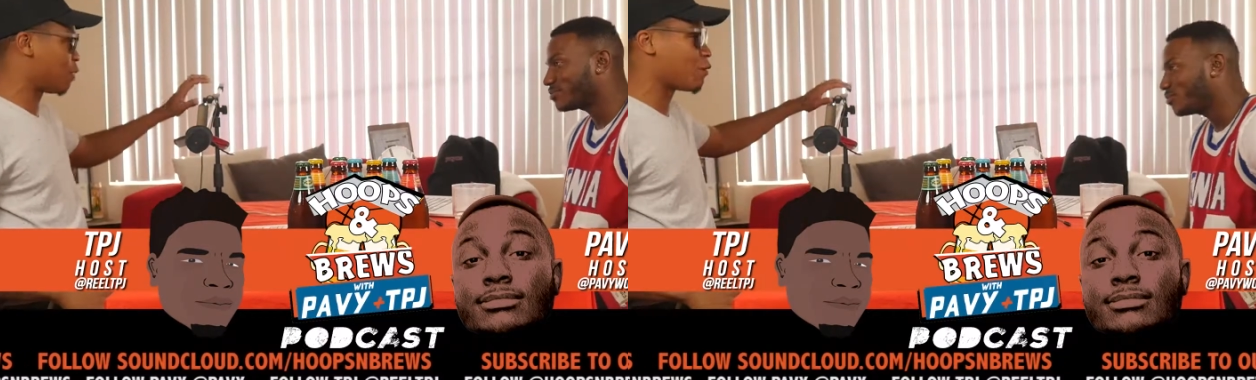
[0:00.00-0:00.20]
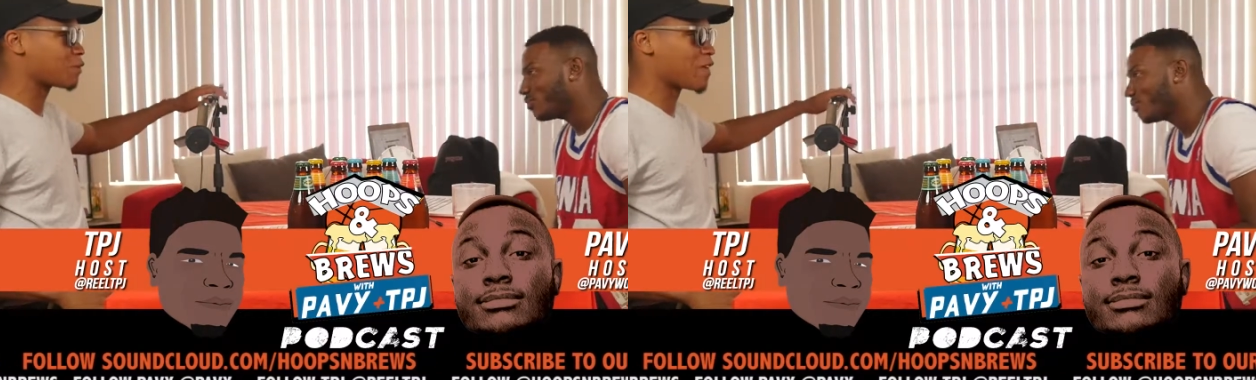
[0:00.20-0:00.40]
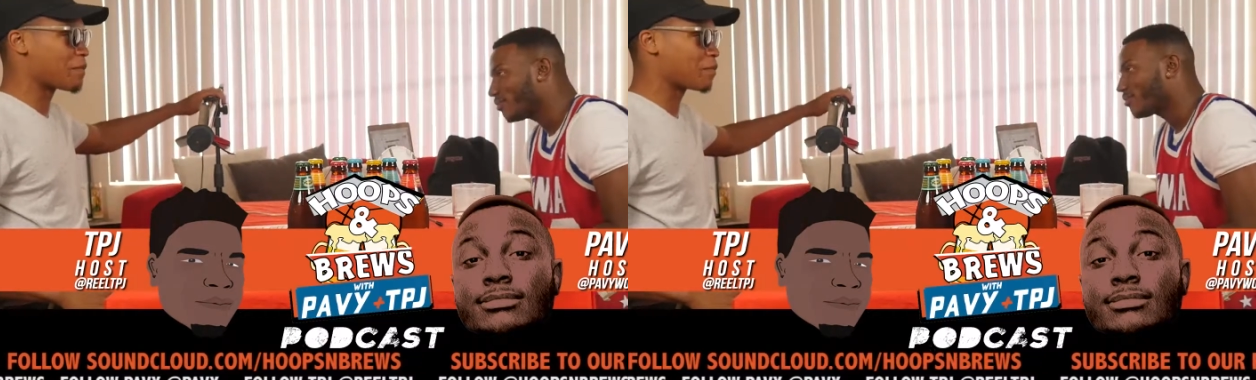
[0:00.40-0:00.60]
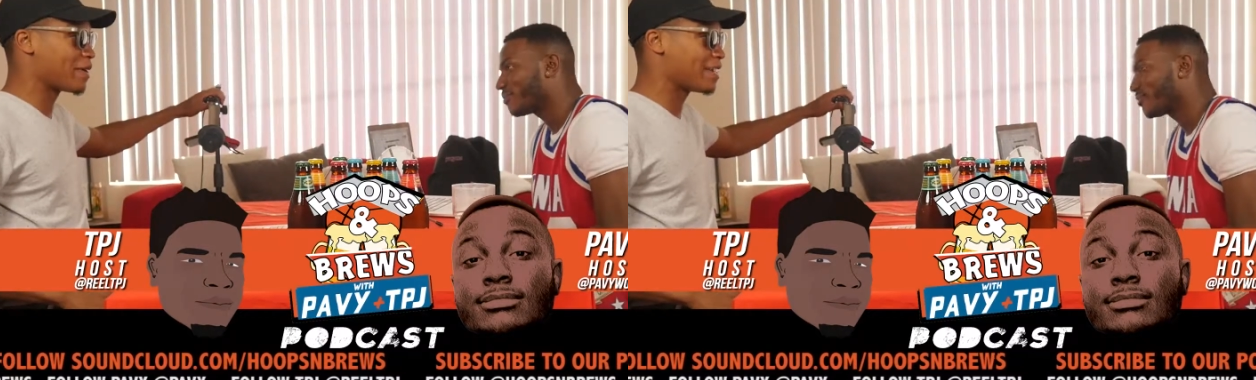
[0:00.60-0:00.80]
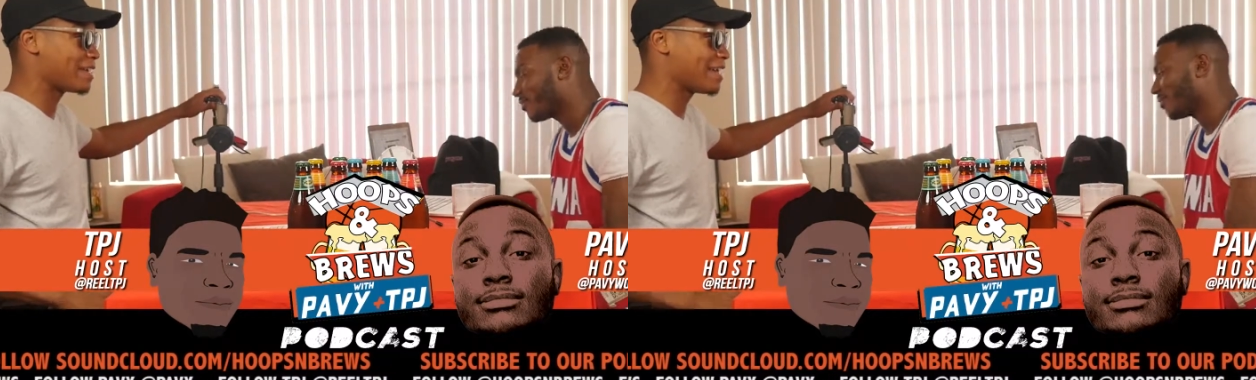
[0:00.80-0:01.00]
Speaker 1: Blow was rapping
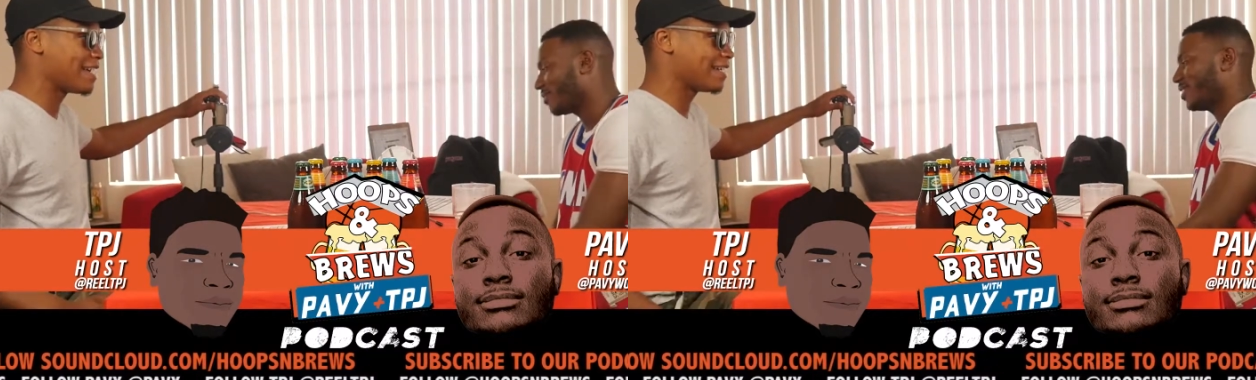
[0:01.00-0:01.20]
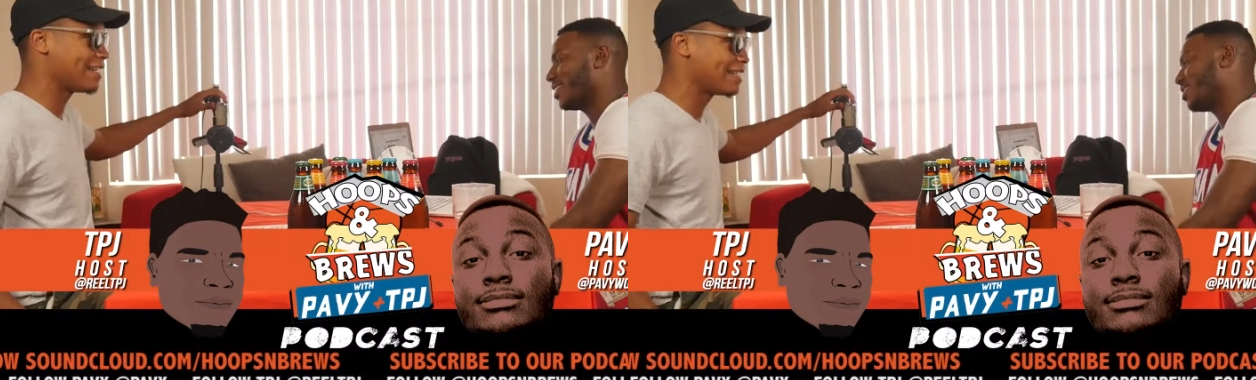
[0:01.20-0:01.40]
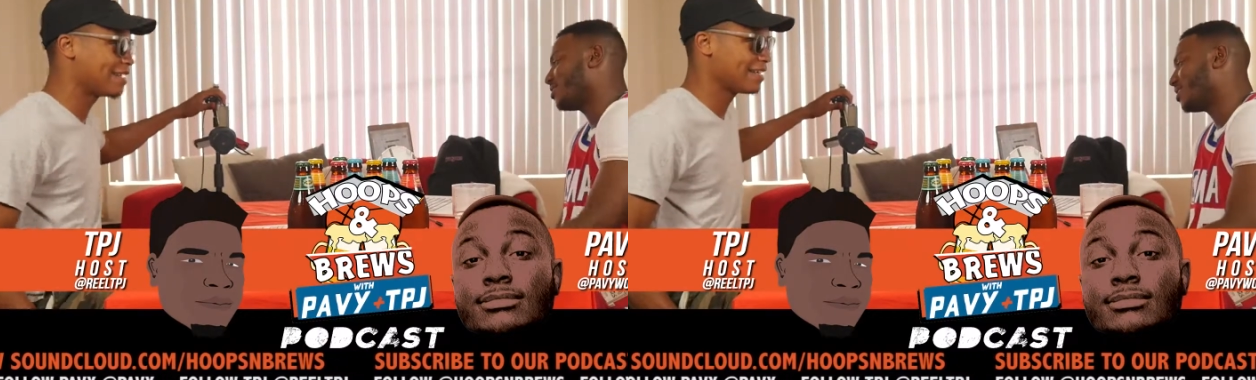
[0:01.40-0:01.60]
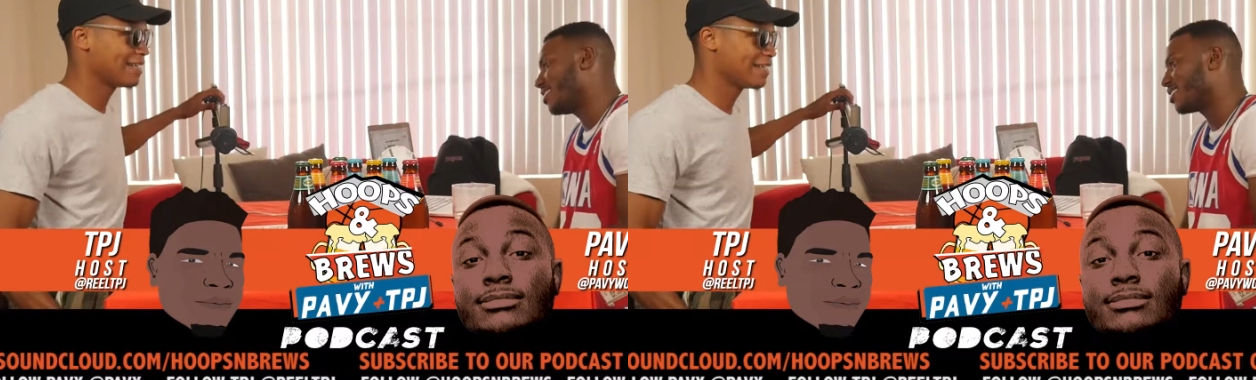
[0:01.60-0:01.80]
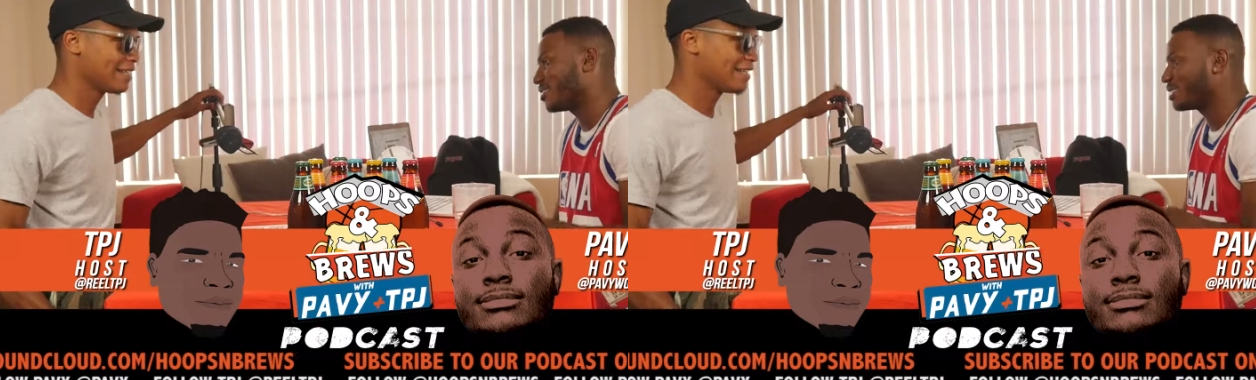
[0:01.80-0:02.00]
better than that? Hell
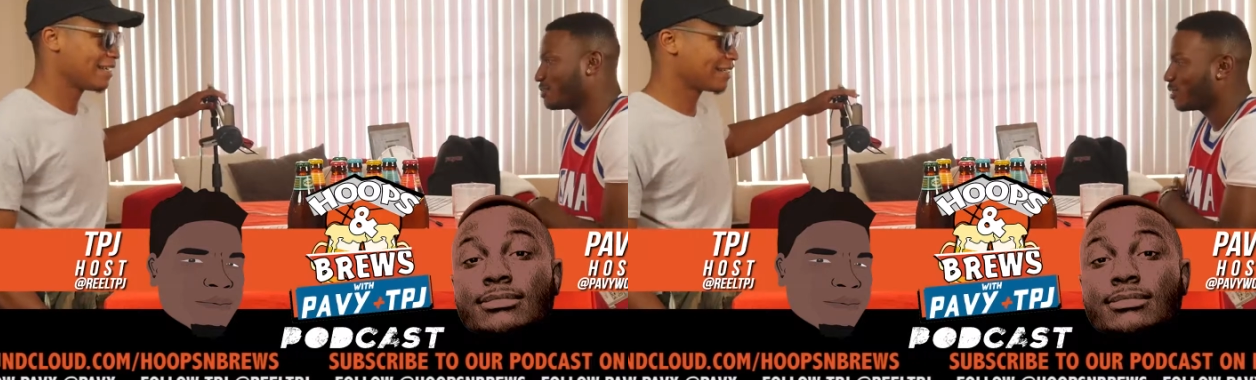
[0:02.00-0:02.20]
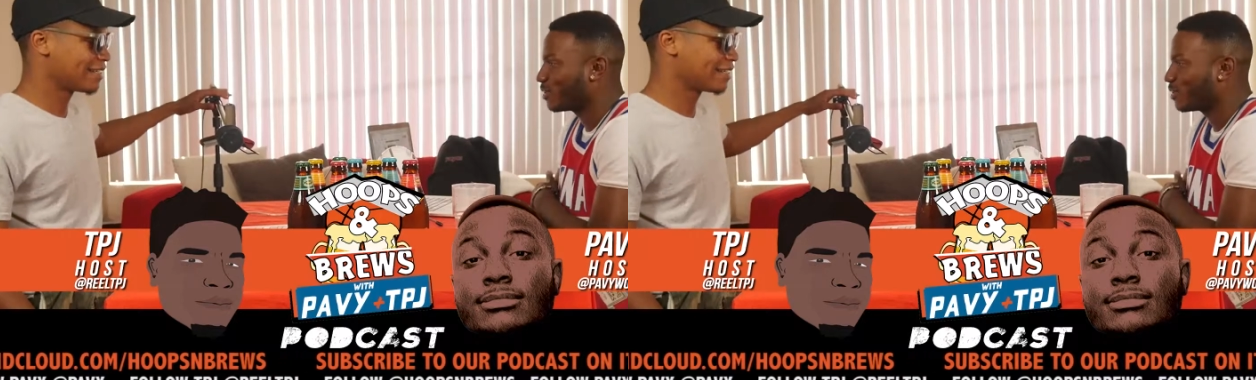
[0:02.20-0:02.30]
no, Kurtis Blow.